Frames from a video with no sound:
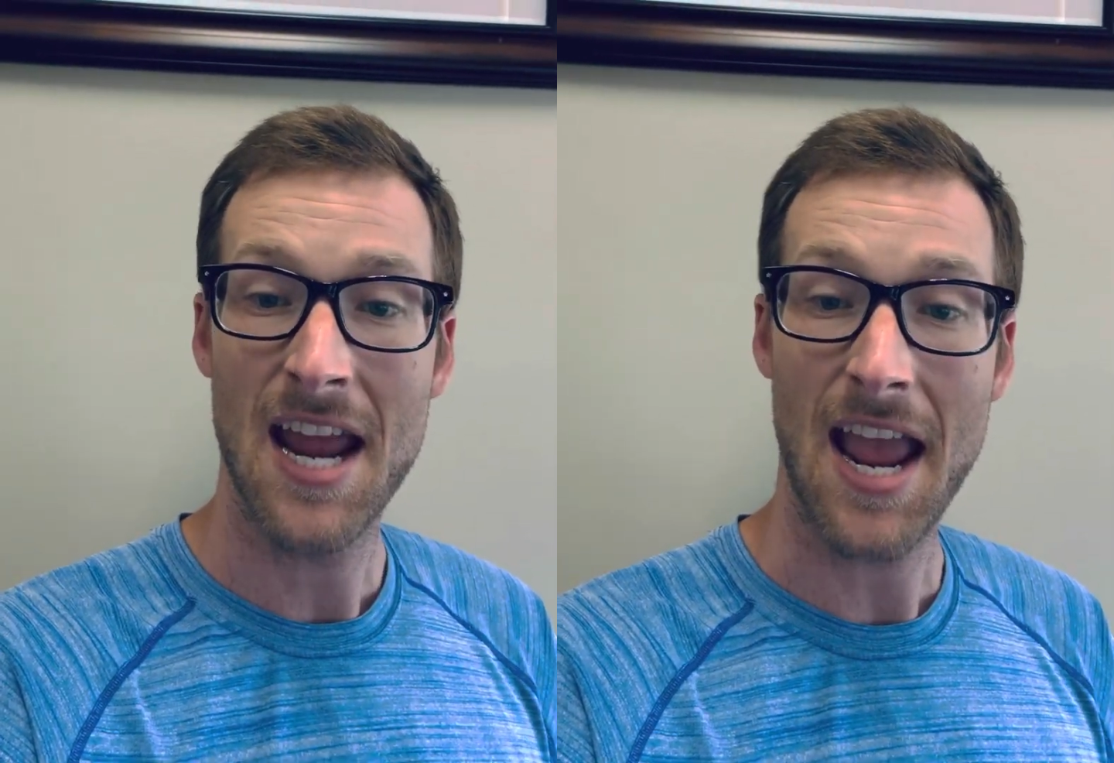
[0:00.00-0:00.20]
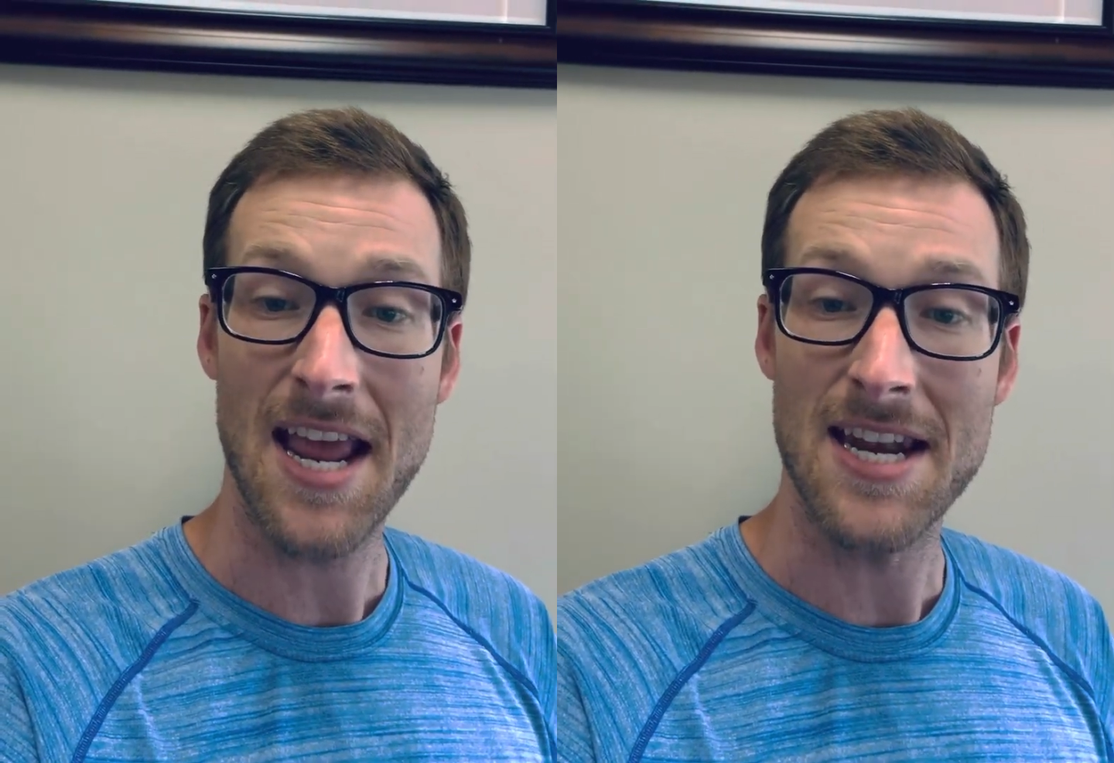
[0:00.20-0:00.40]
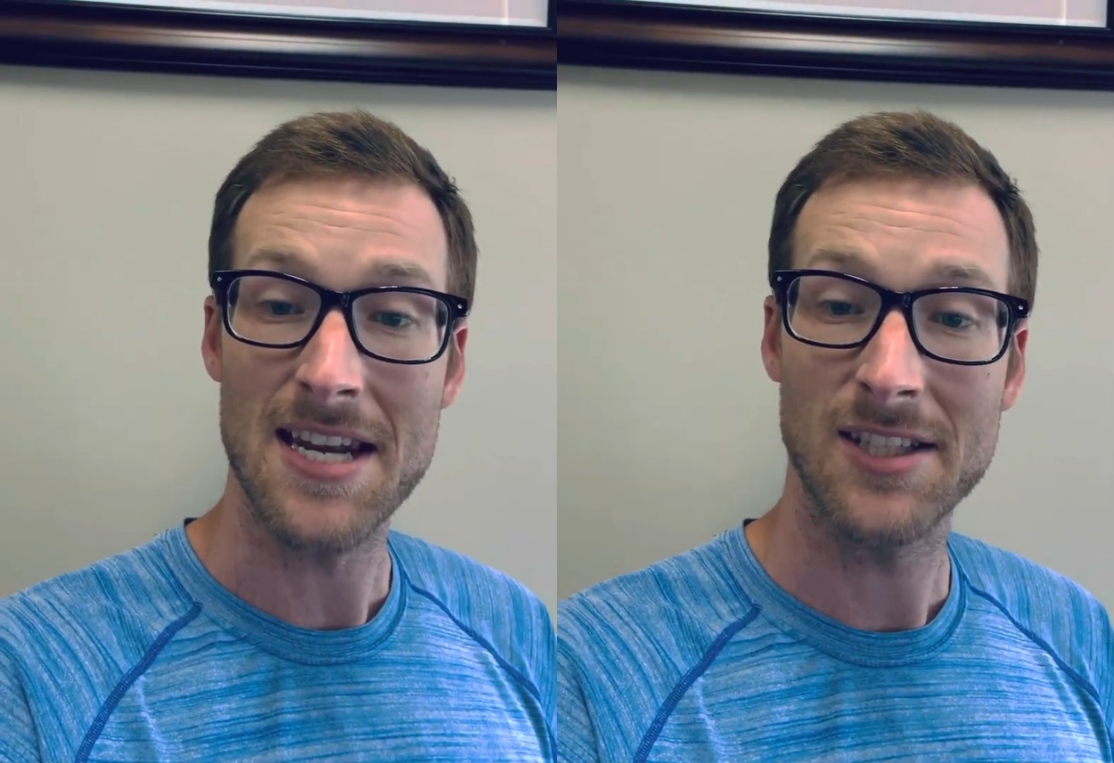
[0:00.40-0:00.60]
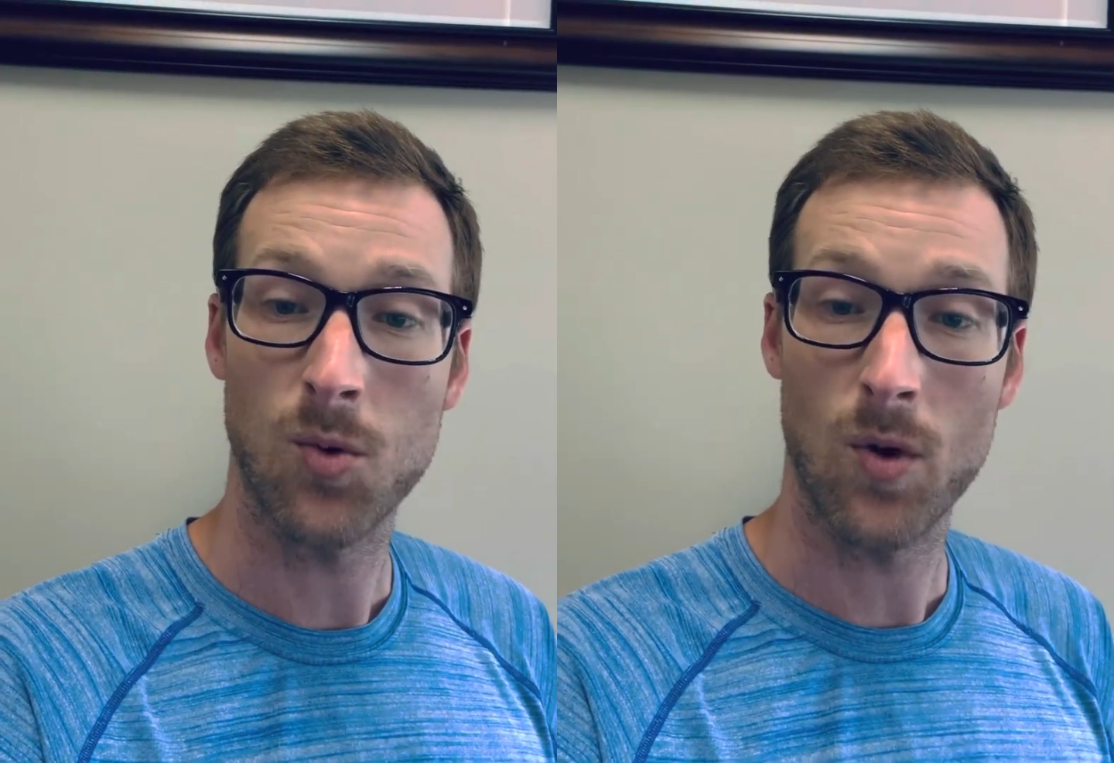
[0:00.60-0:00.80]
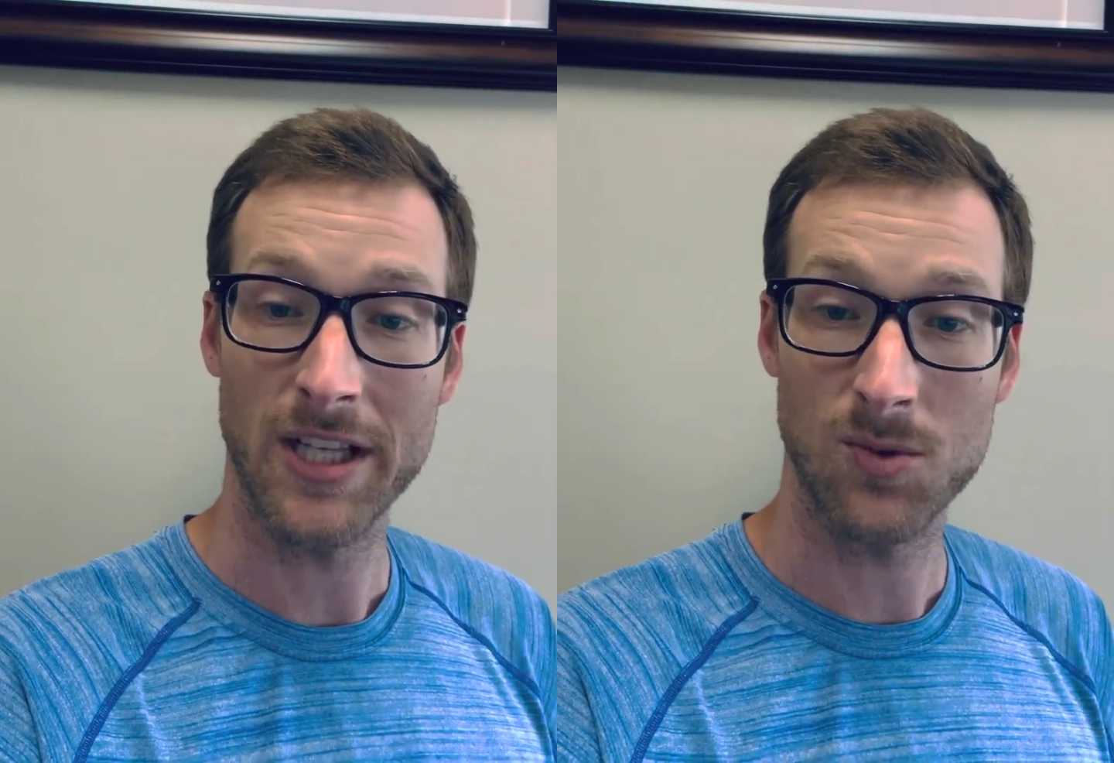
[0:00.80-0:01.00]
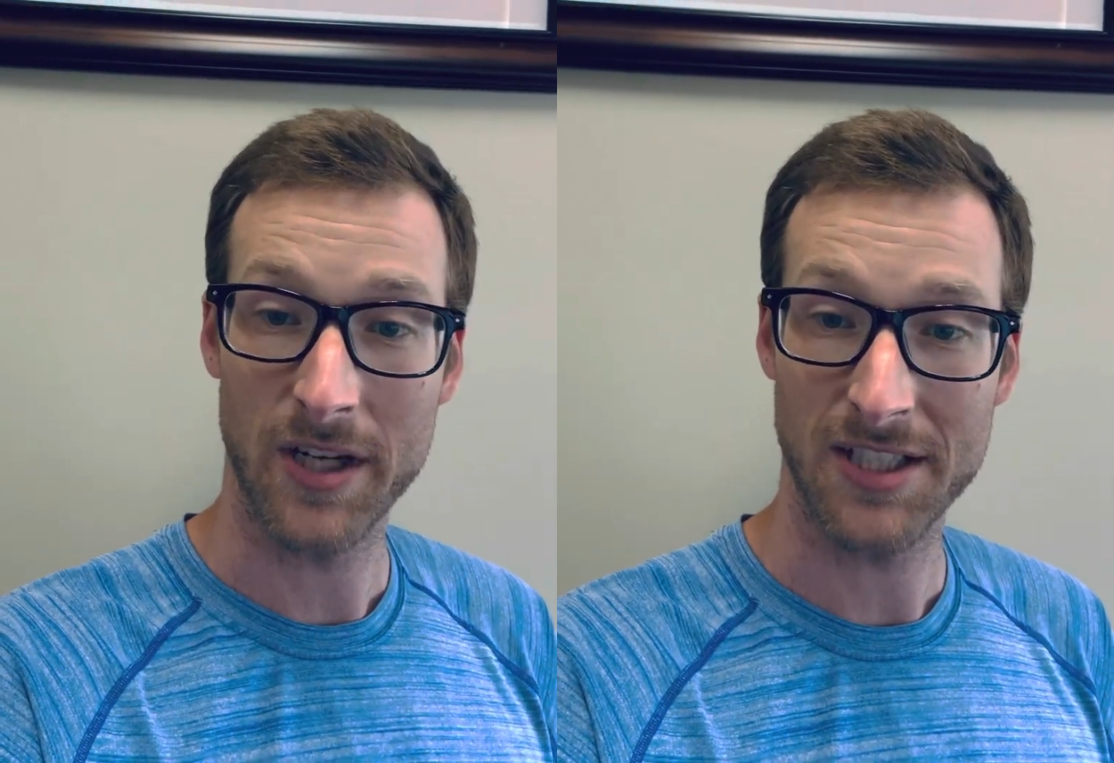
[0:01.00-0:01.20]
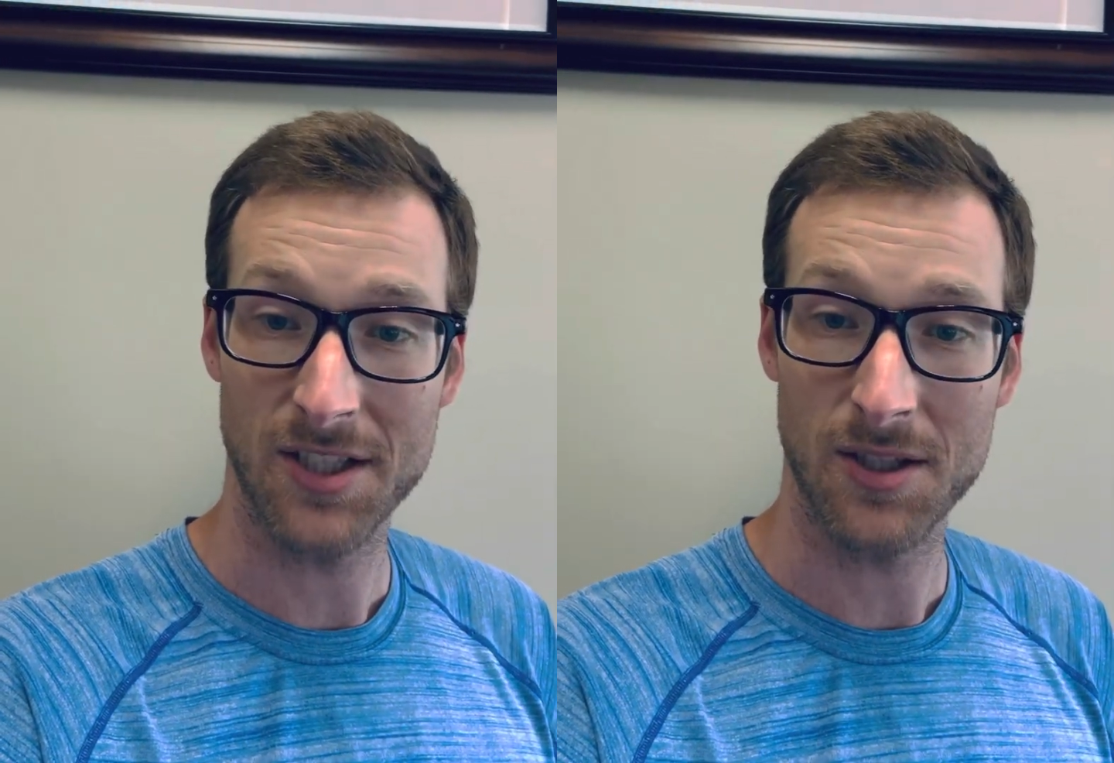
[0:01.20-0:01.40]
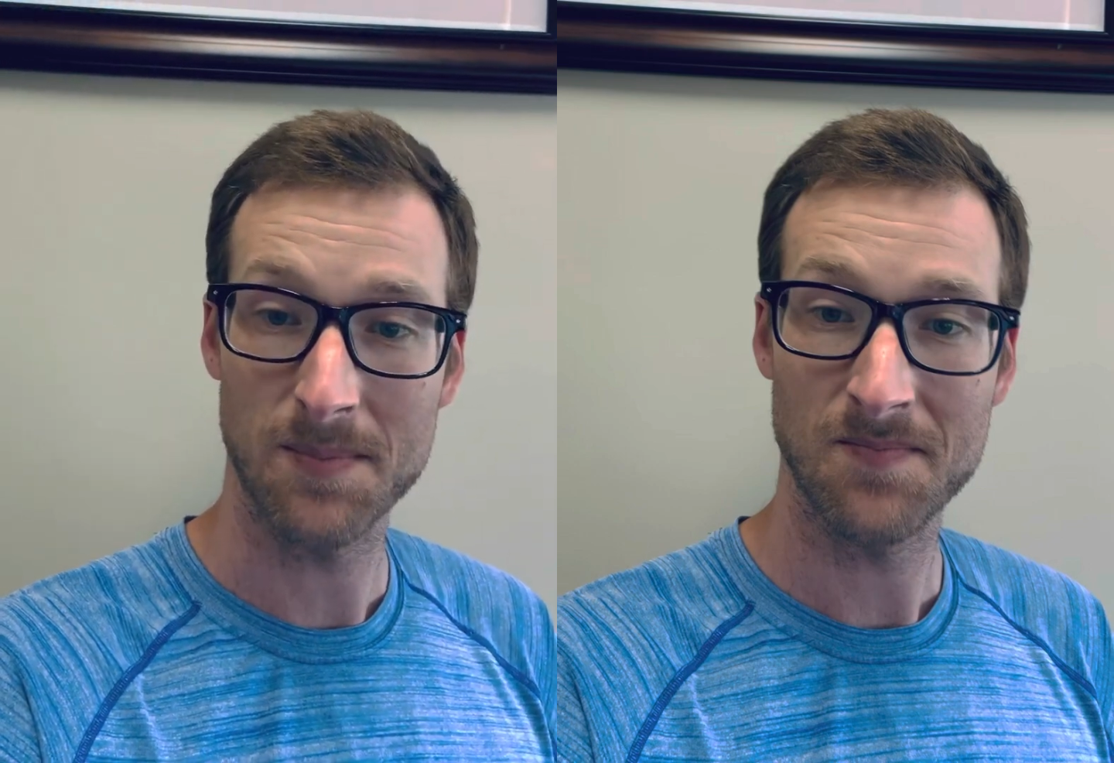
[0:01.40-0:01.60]
in
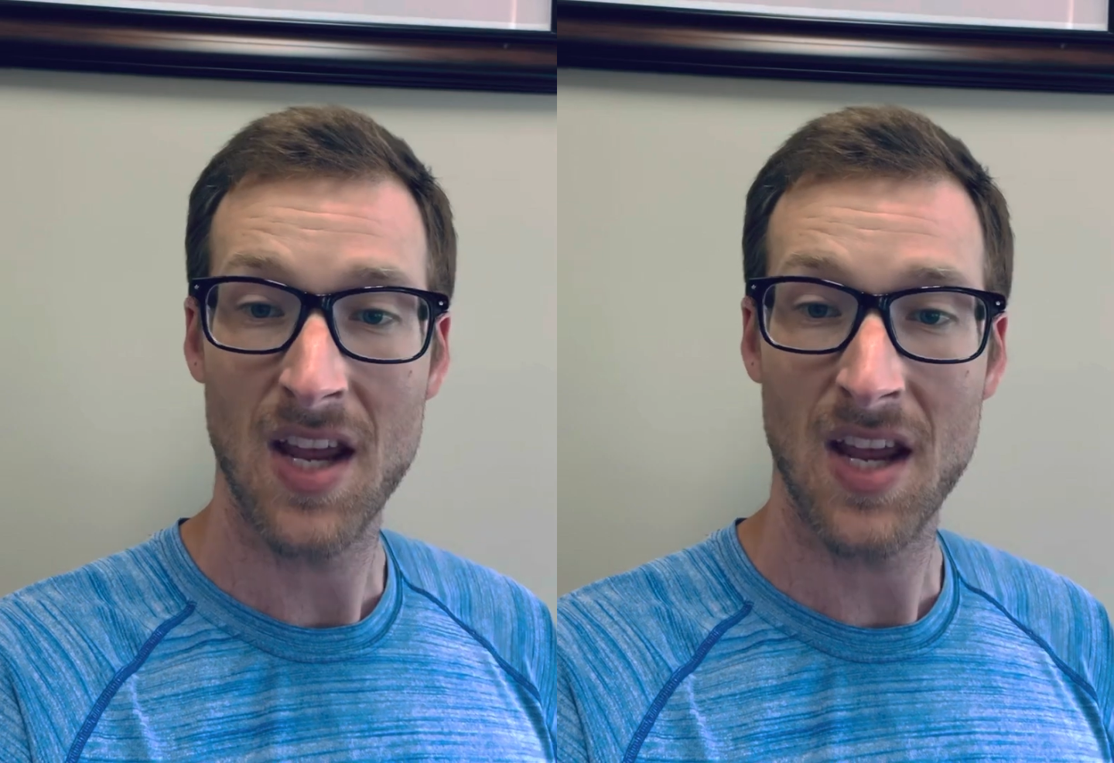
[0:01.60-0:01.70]
2022.